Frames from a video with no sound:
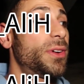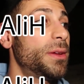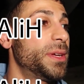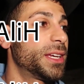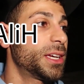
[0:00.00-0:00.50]

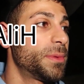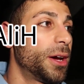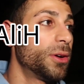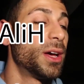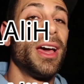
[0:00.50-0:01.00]
find me and kick me
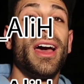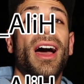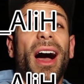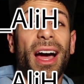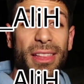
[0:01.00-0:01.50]
out.
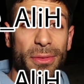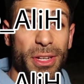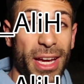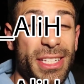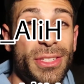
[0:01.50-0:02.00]
I love
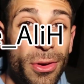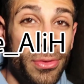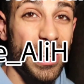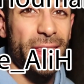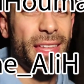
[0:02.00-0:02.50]
you guys, don't
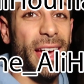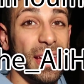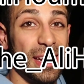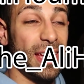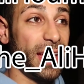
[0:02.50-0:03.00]
forget that.
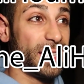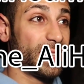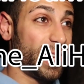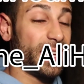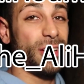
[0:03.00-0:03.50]
And
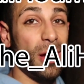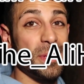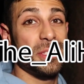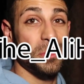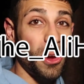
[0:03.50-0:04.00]
again, like,
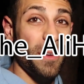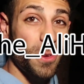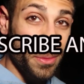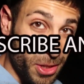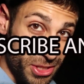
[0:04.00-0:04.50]
comment, subscribe,
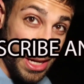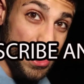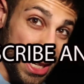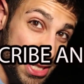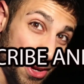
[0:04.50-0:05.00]
follow me on
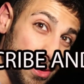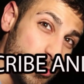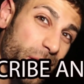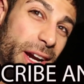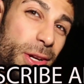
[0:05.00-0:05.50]
Snapchat, Instagram, and
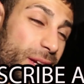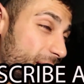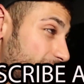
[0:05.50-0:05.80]
Twitter. I know I